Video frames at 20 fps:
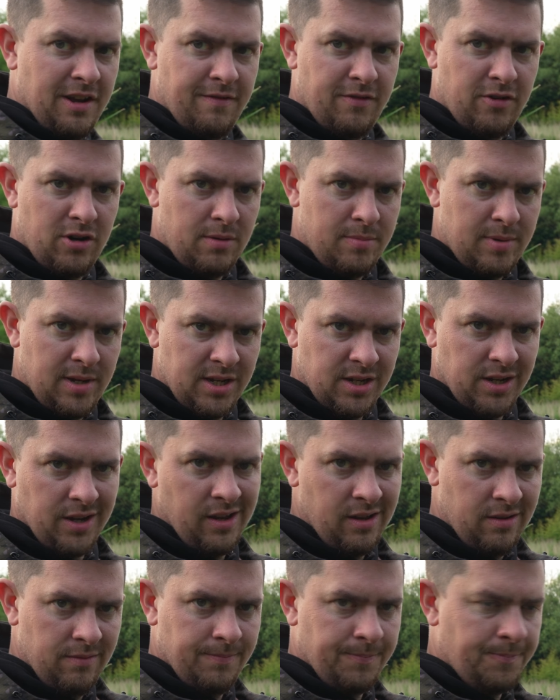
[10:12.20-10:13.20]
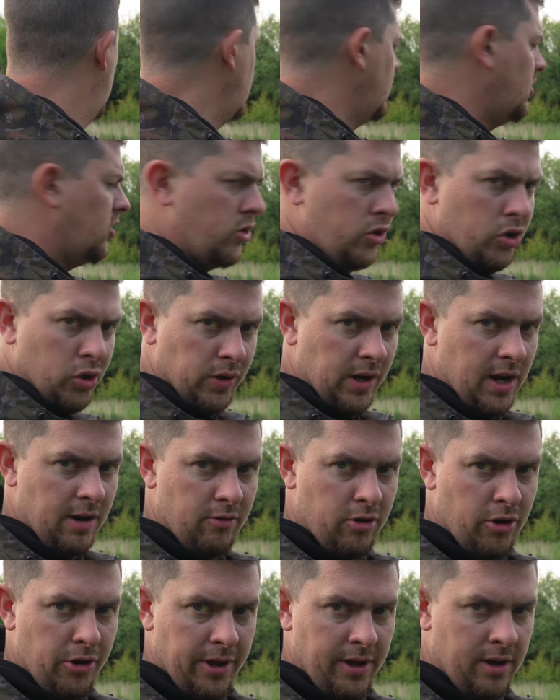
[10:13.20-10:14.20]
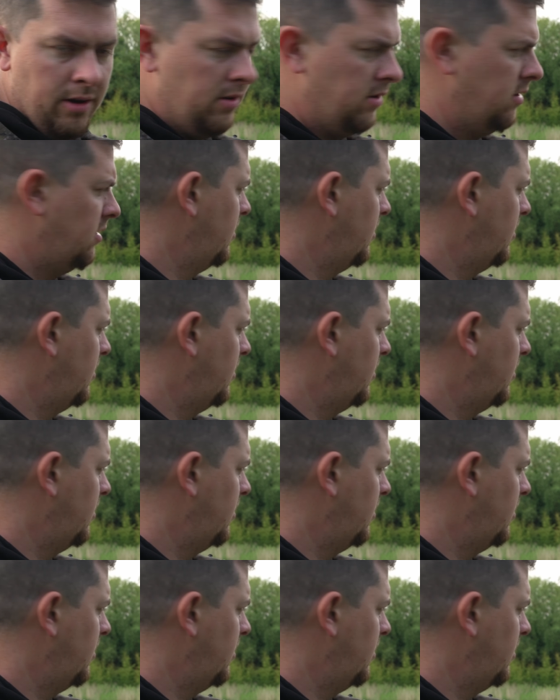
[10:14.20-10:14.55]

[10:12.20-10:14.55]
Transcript: it for a biscuit, took that rod out,